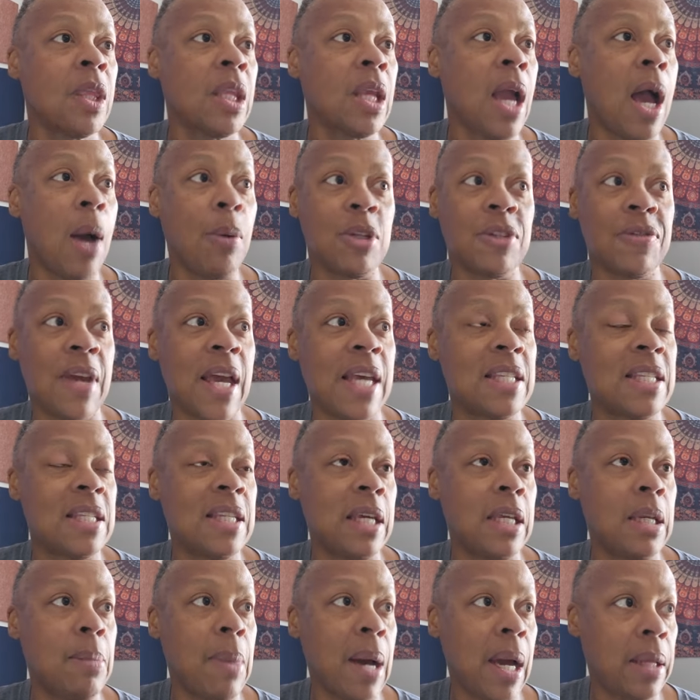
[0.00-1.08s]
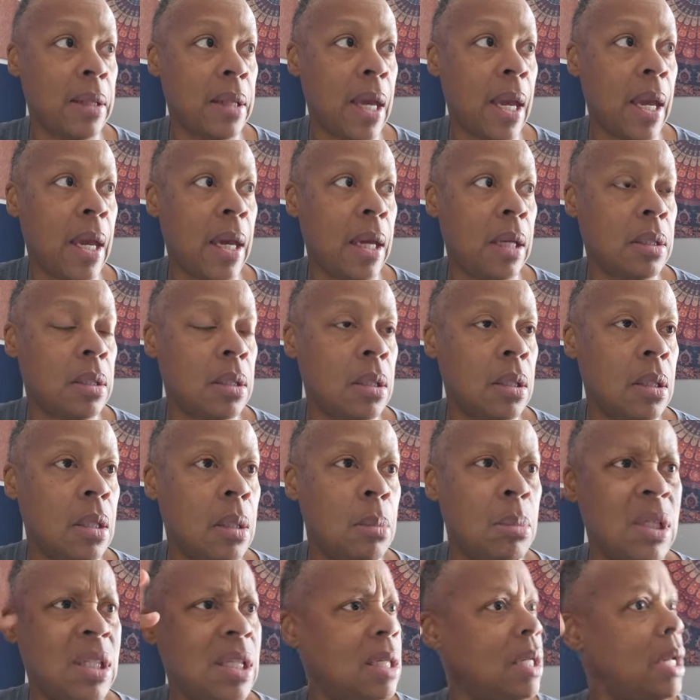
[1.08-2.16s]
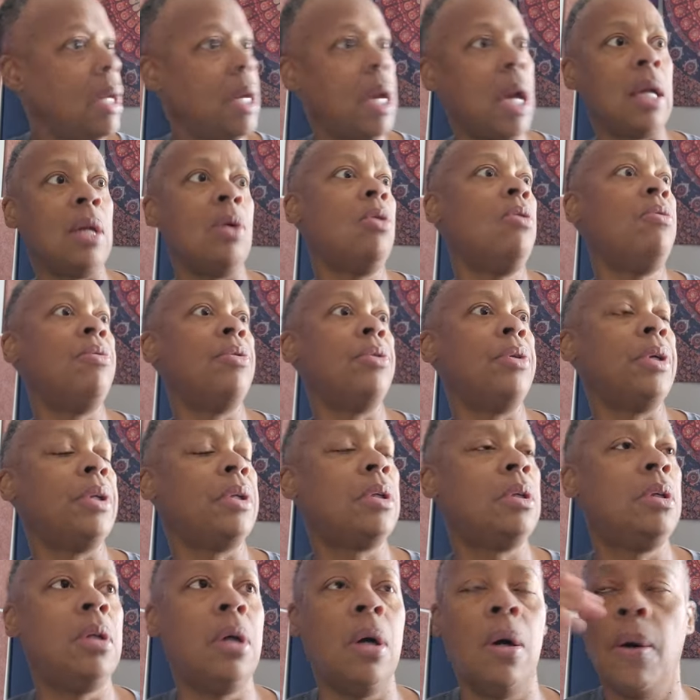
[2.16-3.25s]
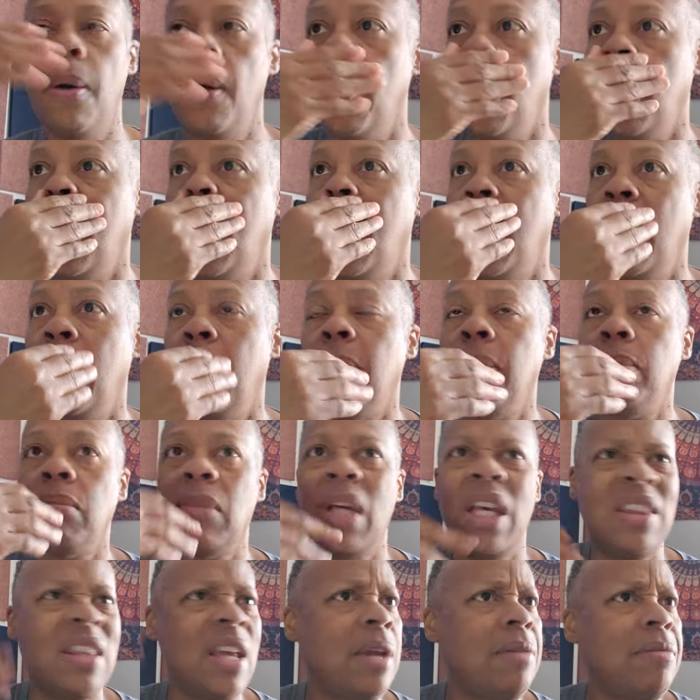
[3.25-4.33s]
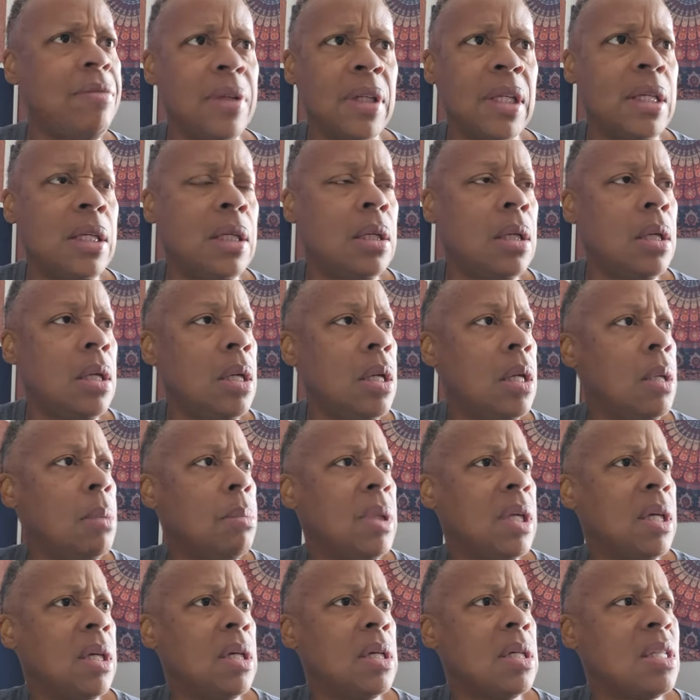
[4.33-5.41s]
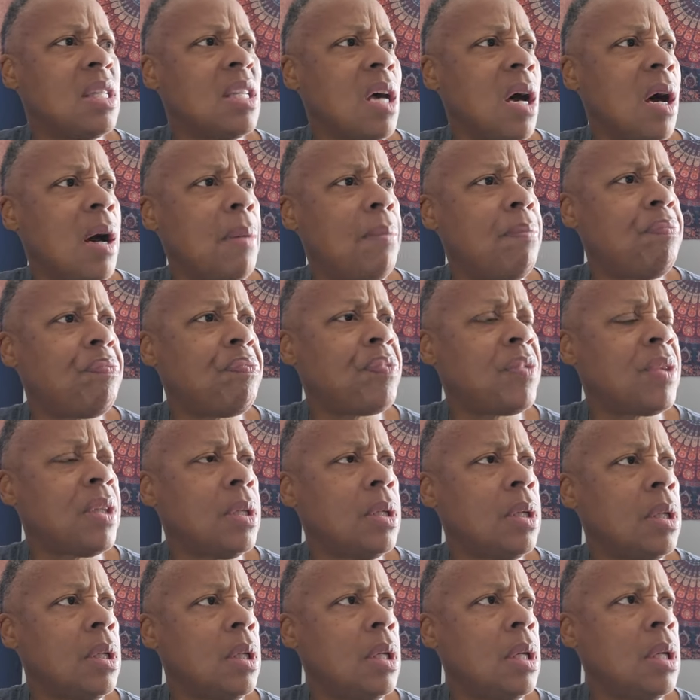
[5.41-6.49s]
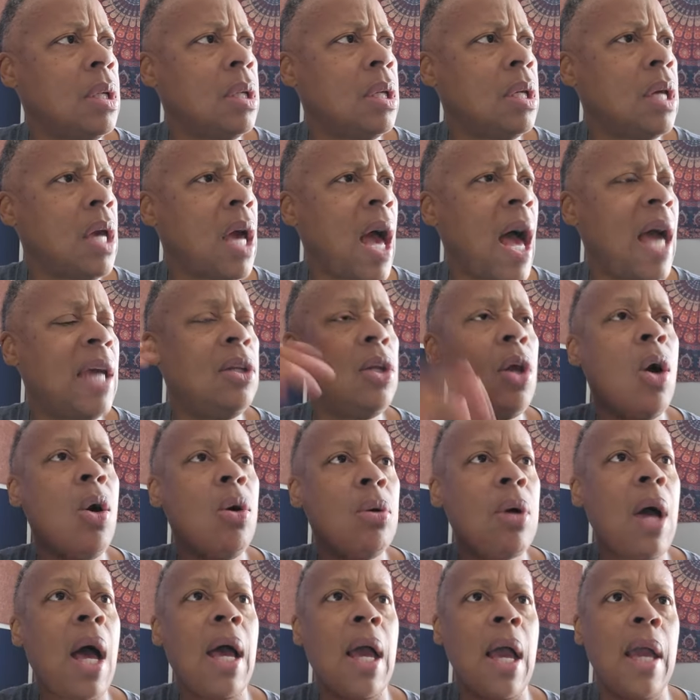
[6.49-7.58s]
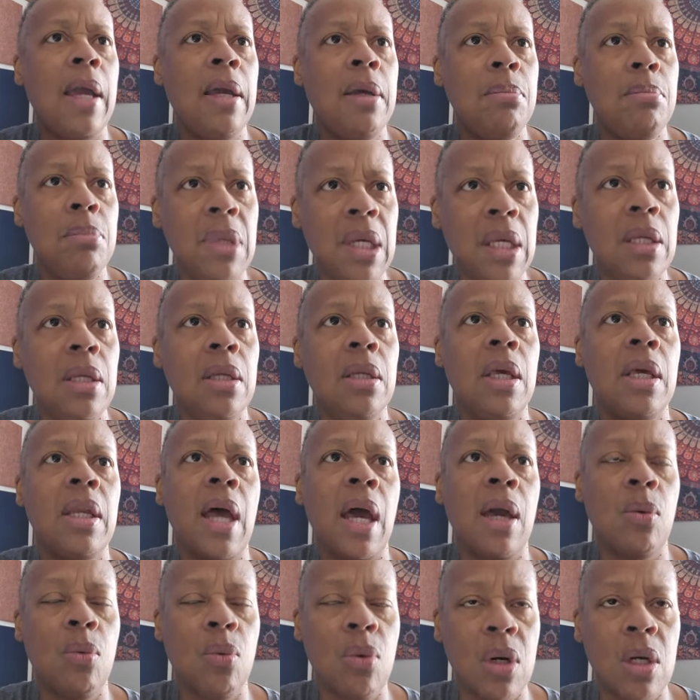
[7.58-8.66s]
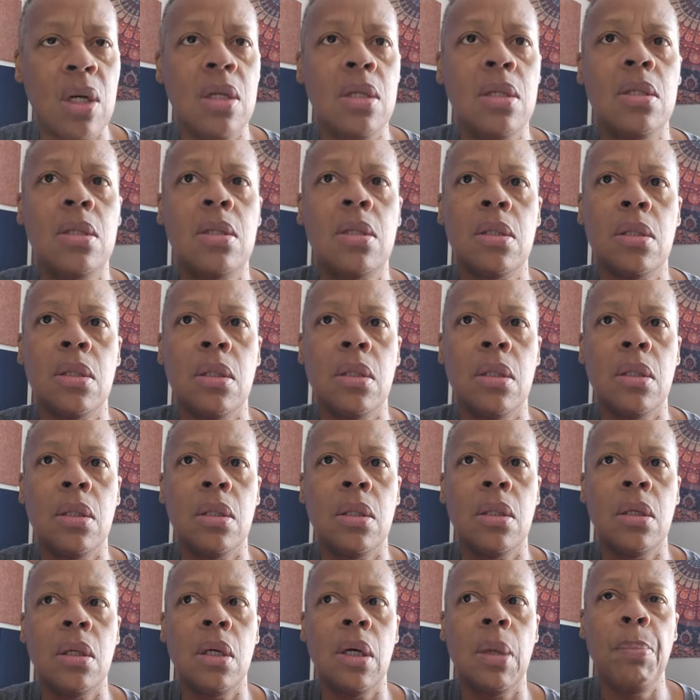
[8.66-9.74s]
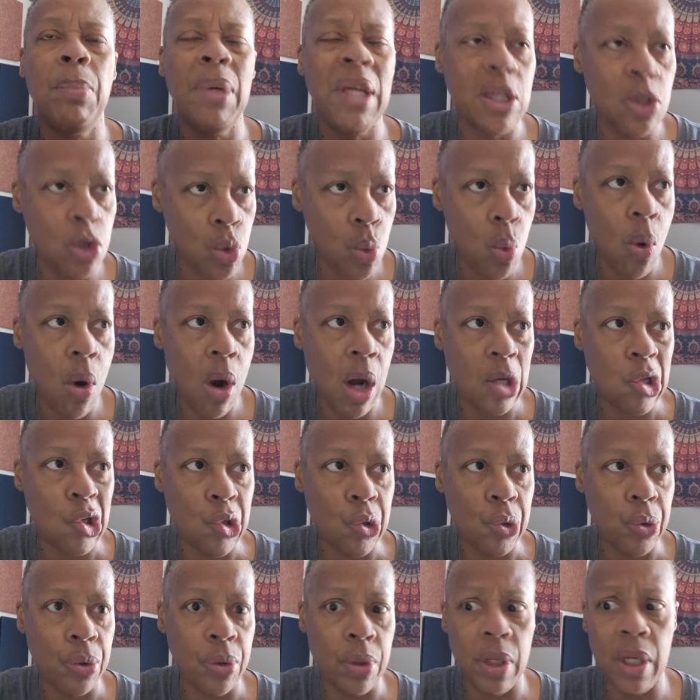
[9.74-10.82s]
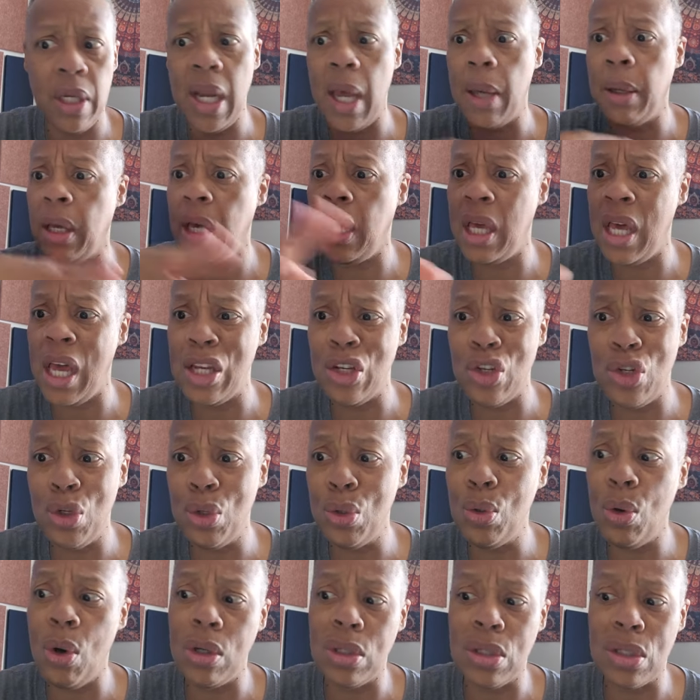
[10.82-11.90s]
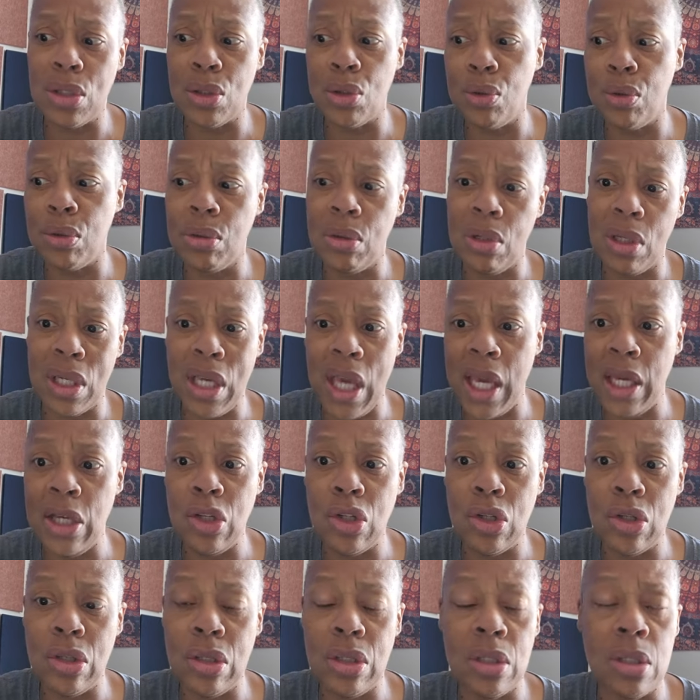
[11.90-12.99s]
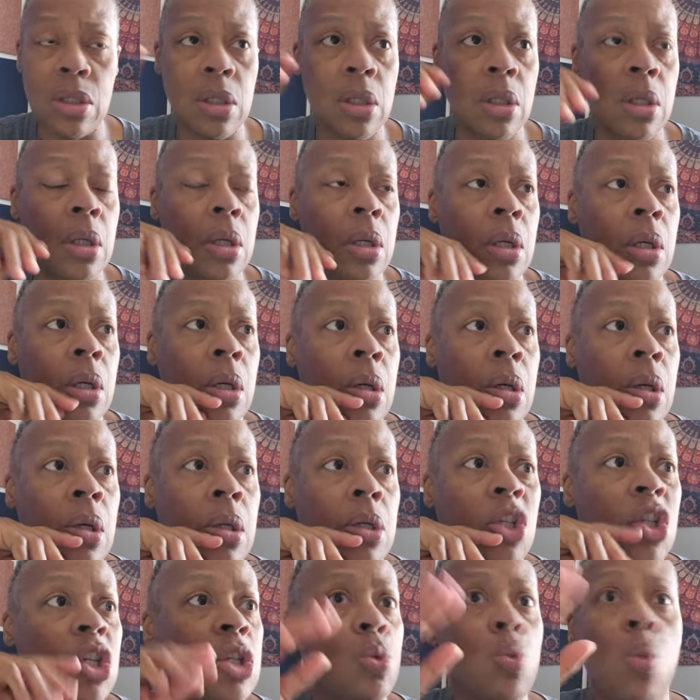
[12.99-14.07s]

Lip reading: I was fascinated by that. But then I got over it, and thankfully, because I know I admitted that I was a binge watcher, and I do on certain occasions just